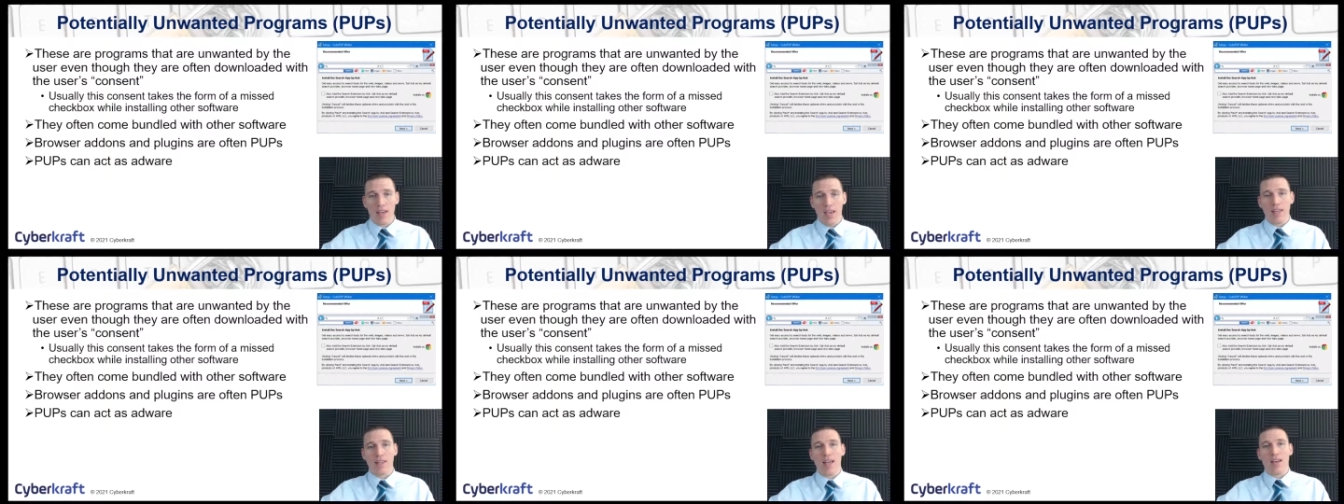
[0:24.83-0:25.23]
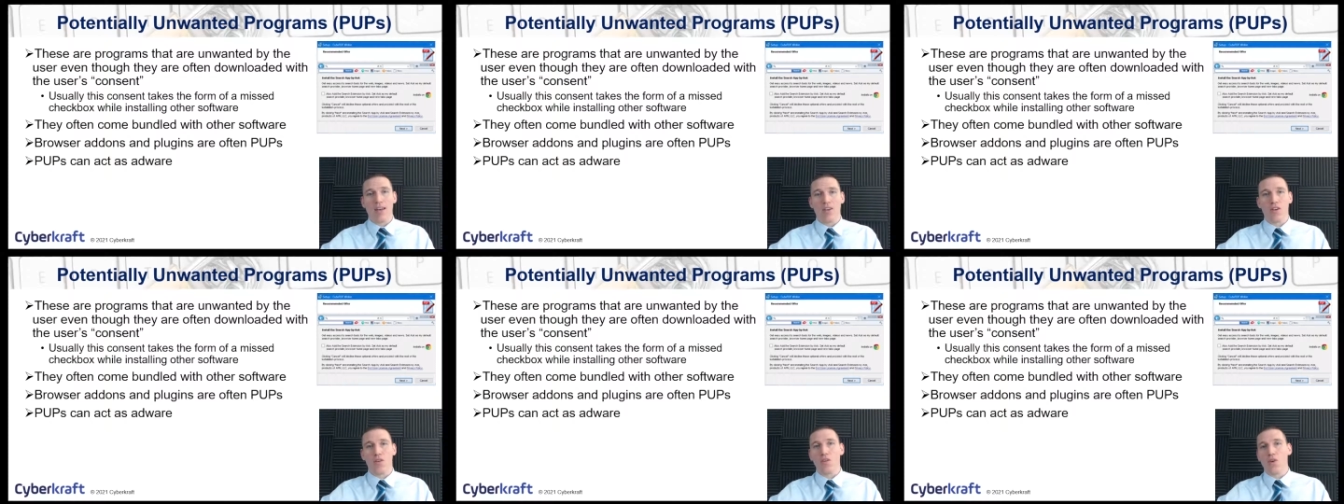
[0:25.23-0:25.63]
And then
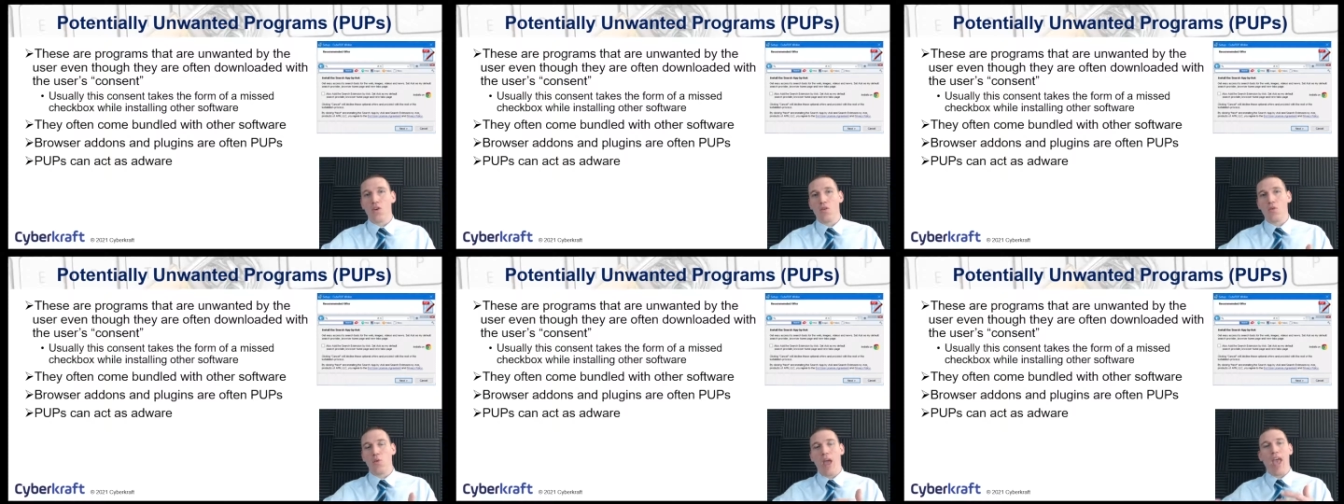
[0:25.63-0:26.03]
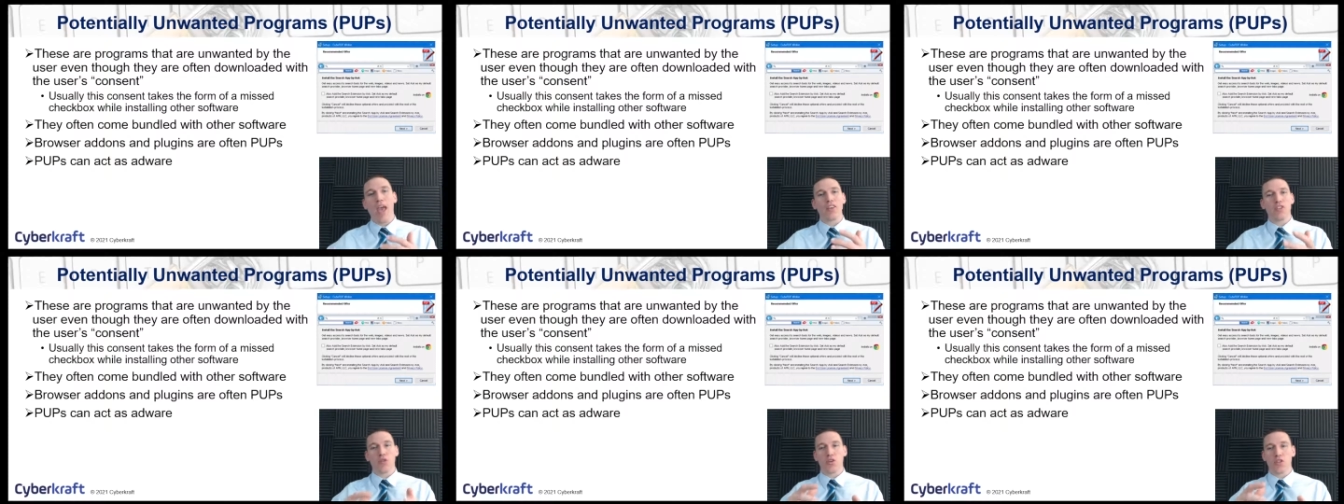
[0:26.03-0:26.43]

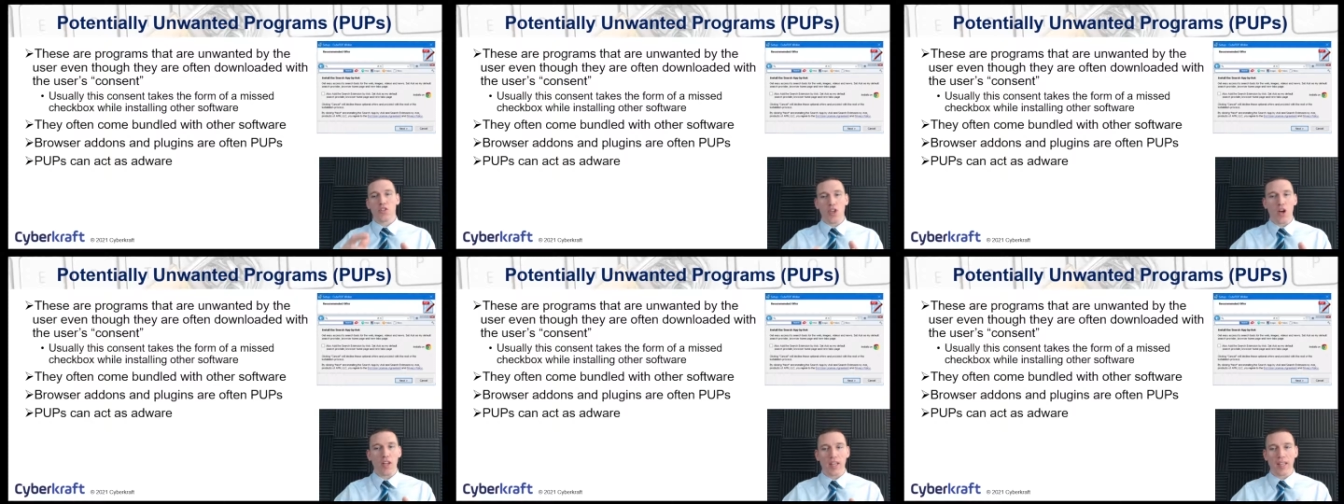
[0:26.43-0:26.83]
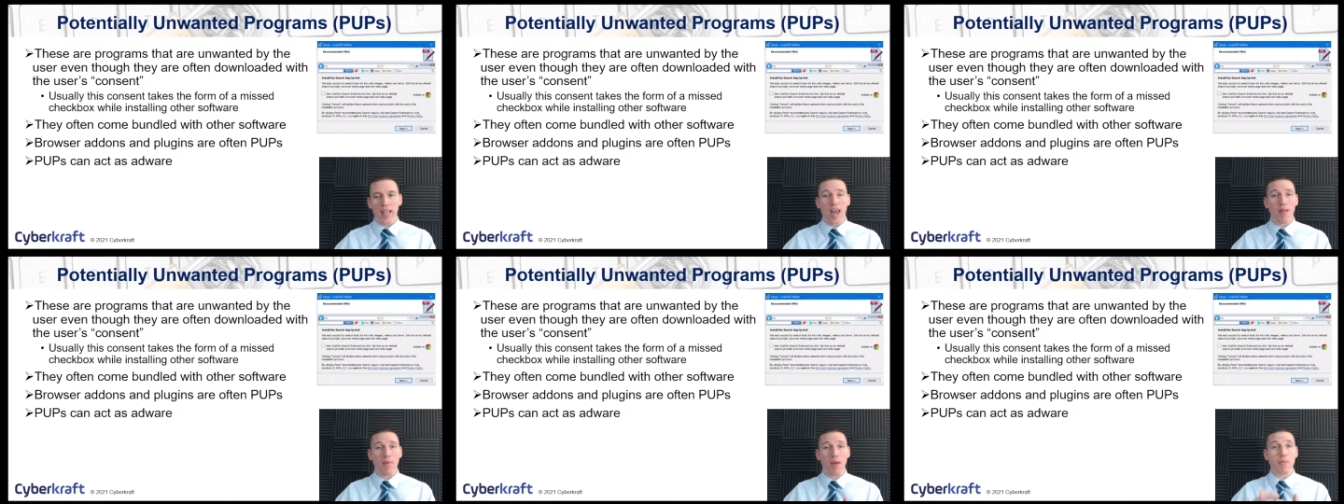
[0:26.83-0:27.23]
as you're installing
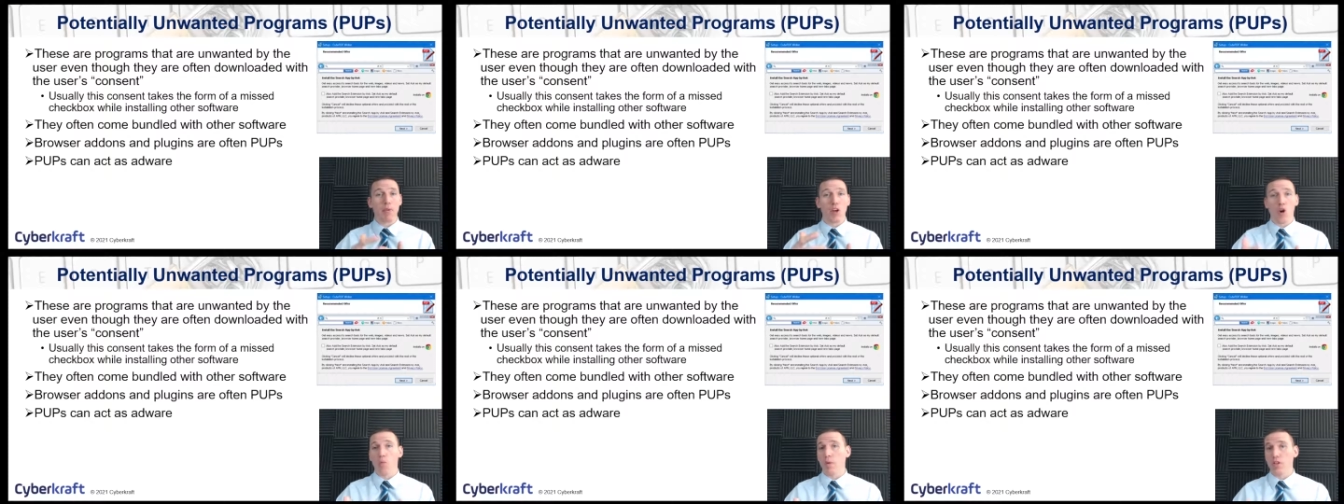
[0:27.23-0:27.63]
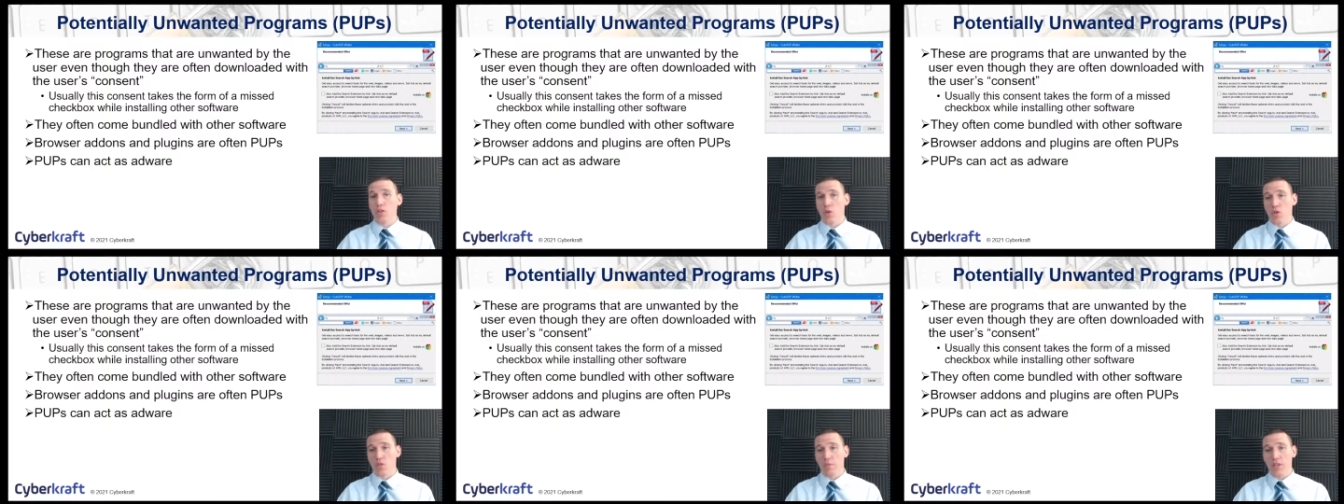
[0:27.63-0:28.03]
that, it might be an open
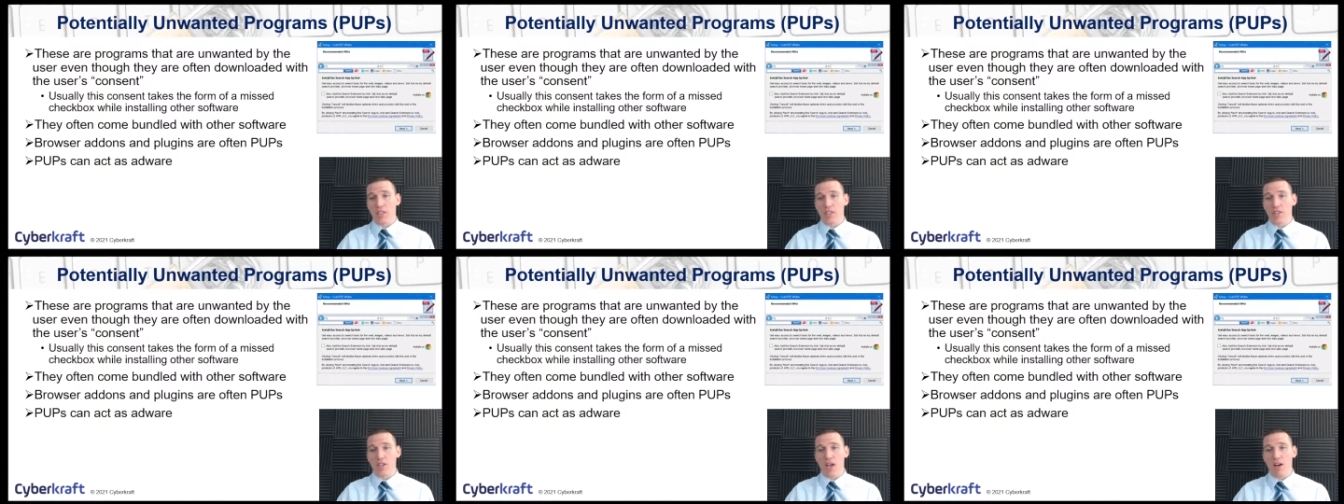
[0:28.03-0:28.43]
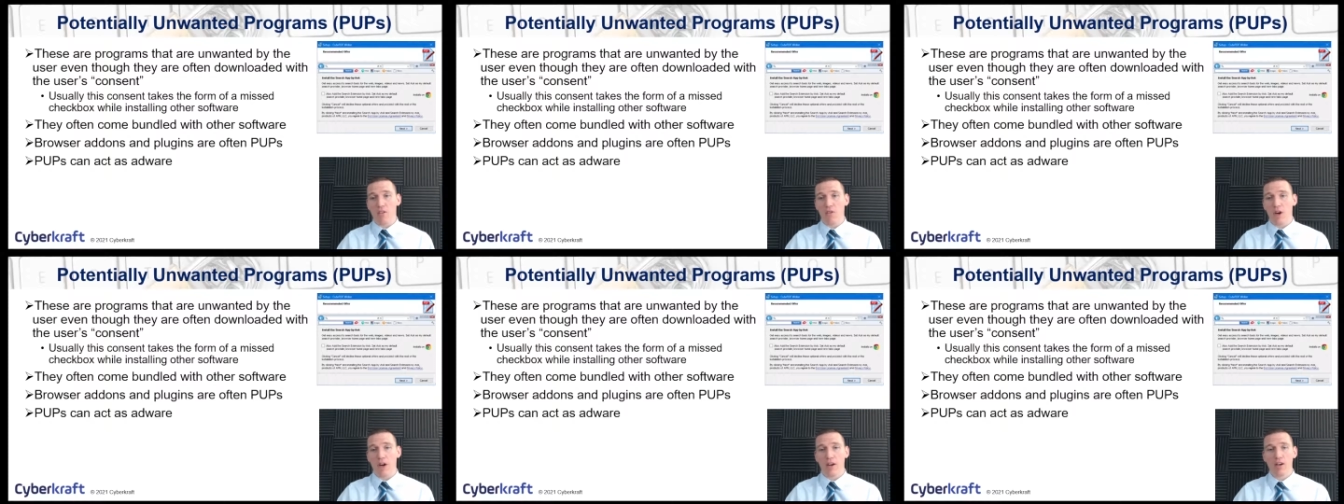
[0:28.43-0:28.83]
source piece of
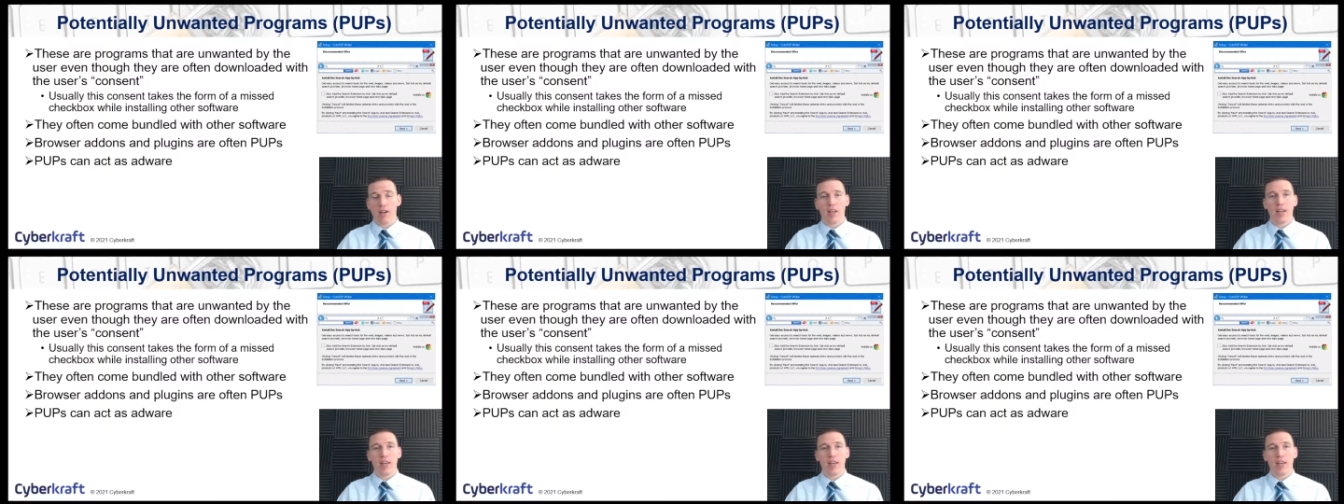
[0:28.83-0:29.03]
software